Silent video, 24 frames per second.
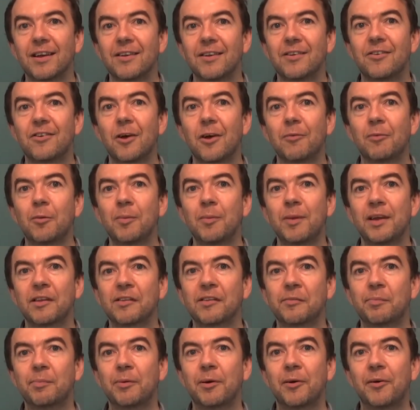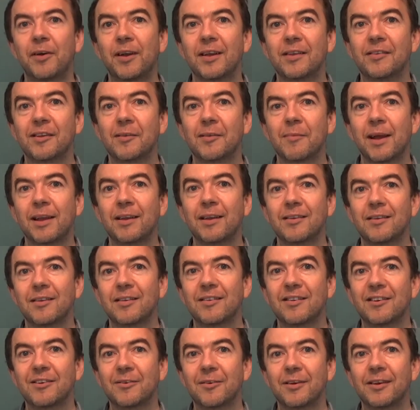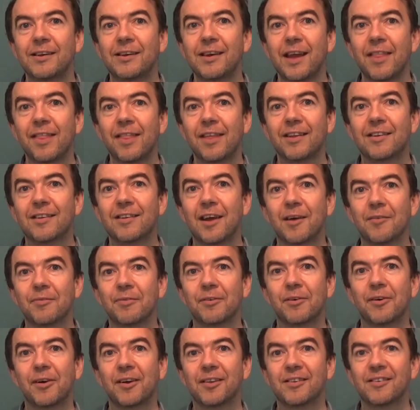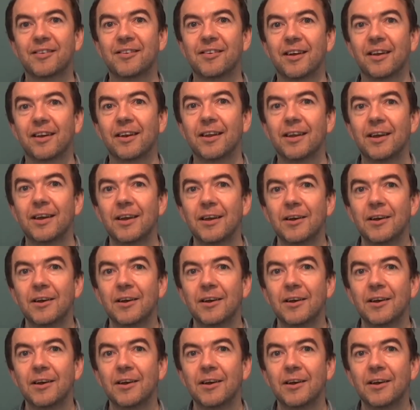Jo will be exploring some answers to another tough question.